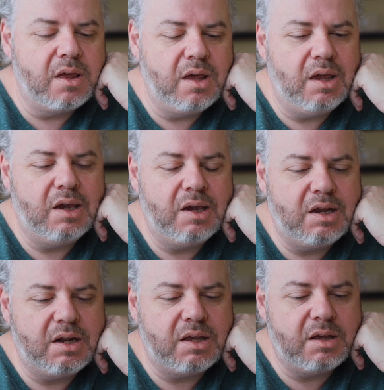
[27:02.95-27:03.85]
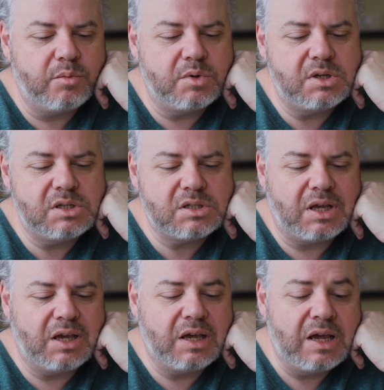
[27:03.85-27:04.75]
and it was
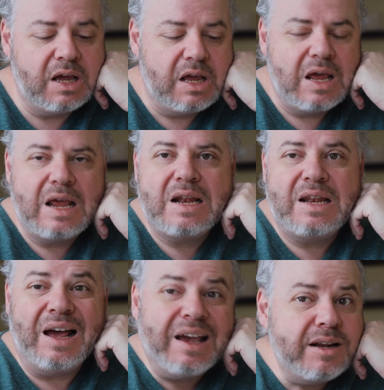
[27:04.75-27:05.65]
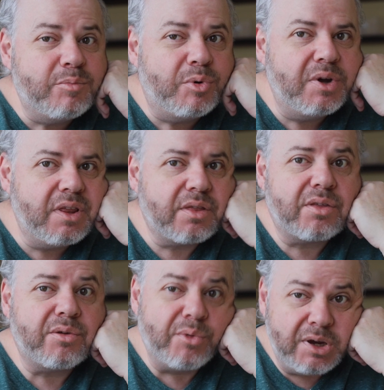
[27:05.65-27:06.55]
a
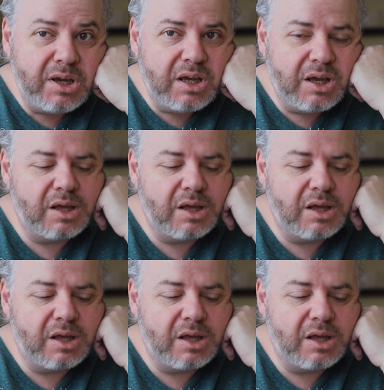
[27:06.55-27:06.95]
9.3.